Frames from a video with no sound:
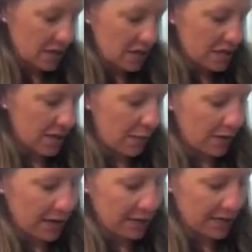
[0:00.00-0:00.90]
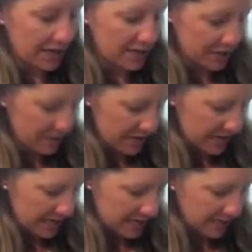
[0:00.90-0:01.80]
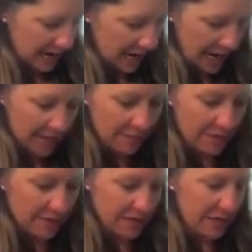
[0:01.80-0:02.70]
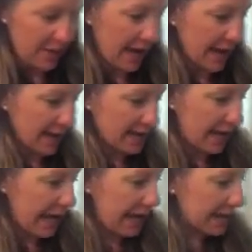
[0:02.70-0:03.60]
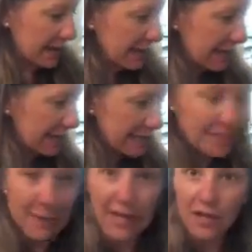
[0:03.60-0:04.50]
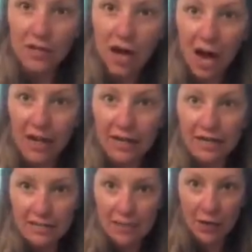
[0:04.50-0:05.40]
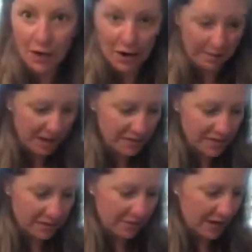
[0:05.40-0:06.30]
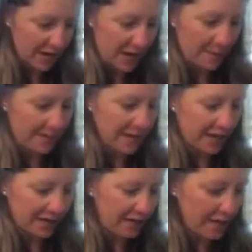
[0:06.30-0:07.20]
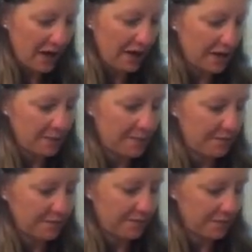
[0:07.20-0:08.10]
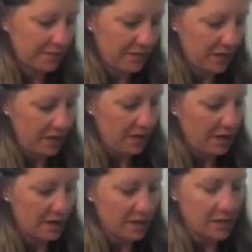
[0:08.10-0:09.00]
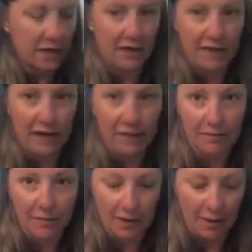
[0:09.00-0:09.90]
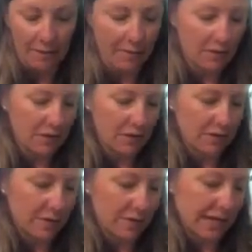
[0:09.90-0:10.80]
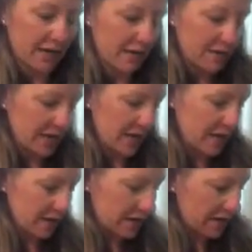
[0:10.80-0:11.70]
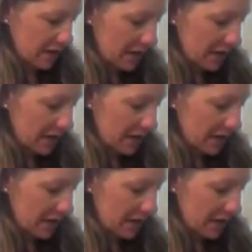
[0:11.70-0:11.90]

So what I'm gonna do is I am going to go ahead and let's make a clock so our mouse can run up and down the clock. So I've got my Play-Doh here.